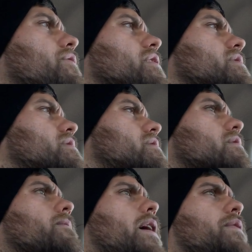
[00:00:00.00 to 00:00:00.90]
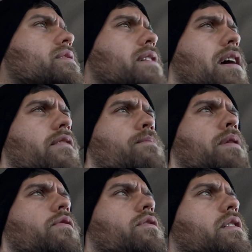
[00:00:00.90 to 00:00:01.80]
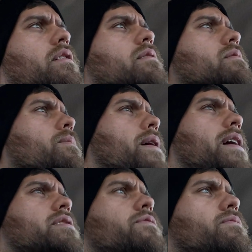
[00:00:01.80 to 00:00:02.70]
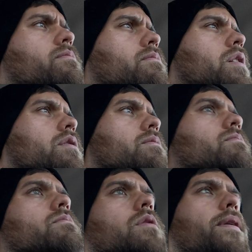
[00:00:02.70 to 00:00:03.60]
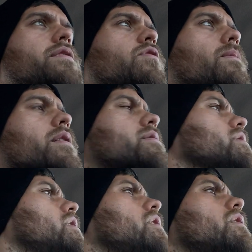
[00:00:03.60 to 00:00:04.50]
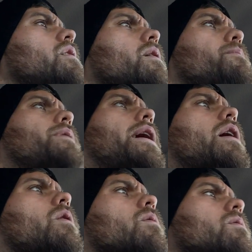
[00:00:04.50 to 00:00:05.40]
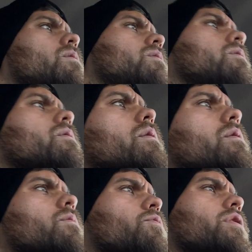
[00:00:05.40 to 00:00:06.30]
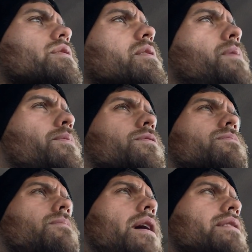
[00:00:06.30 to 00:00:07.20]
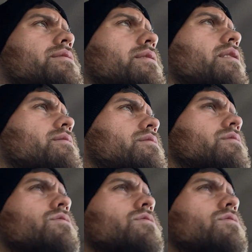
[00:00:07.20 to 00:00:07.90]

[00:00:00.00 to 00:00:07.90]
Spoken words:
this kind of epiphany the past few months about really people's mindsets